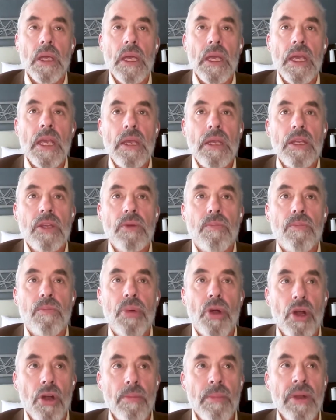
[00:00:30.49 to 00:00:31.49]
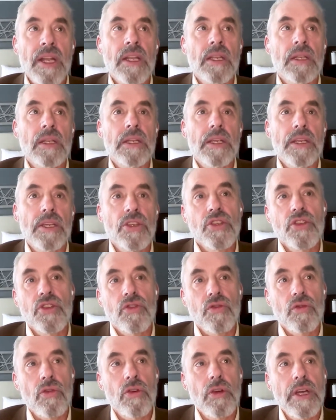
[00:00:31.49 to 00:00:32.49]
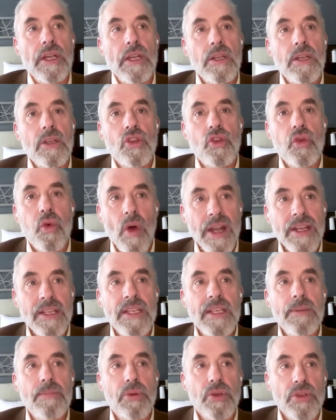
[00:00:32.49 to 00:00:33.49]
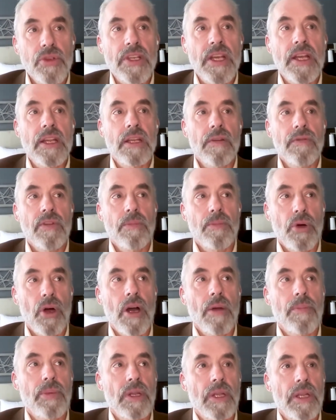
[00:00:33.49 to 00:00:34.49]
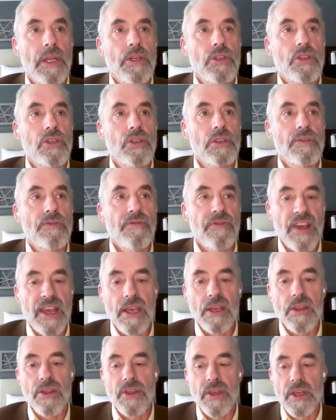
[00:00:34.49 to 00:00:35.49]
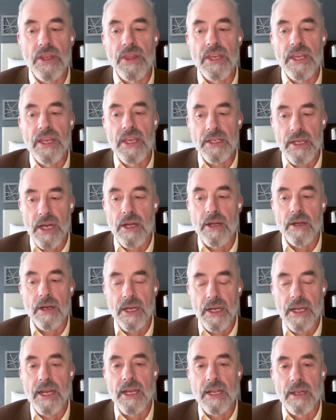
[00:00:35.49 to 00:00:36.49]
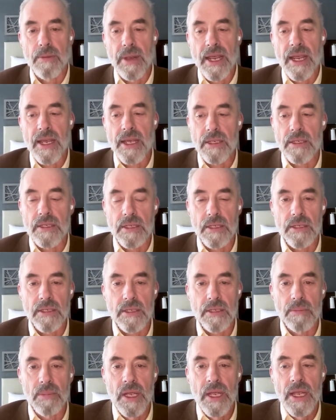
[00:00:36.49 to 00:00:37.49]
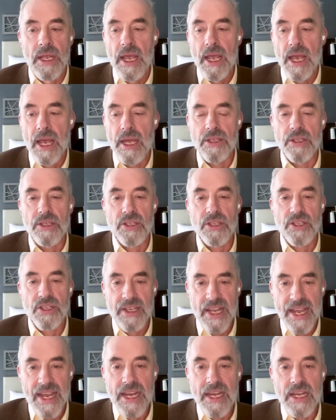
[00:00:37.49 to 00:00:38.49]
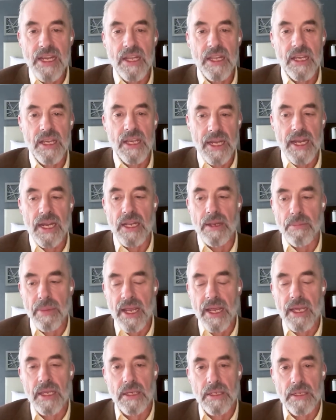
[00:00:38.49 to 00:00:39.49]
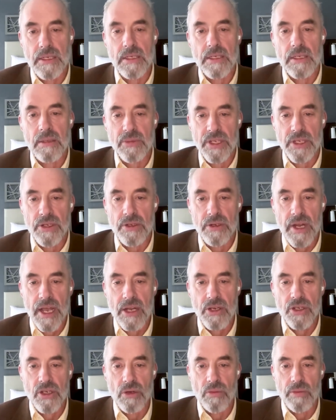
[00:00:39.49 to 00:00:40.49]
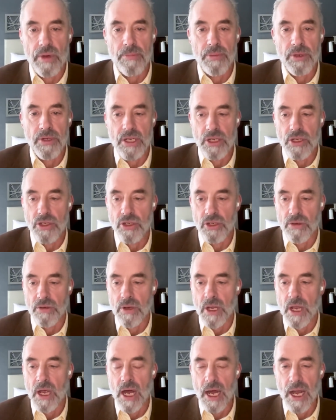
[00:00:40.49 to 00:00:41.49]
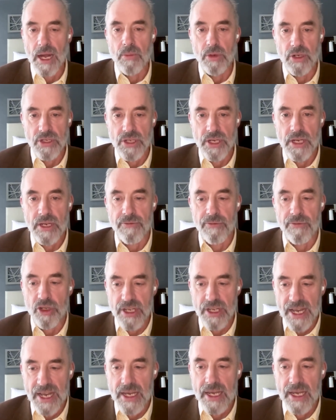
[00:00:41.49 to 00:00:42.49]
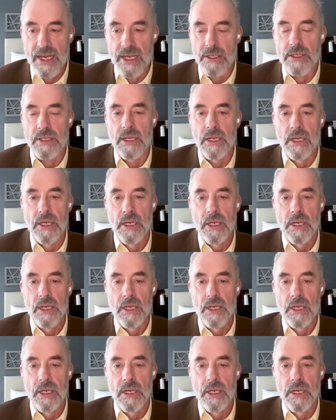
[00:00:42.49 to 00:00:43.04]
He permanently destroyed 20% of the population's faith in the entire Canadian banking system and stained the Canadian banking system's international reputation, I would say, for decades.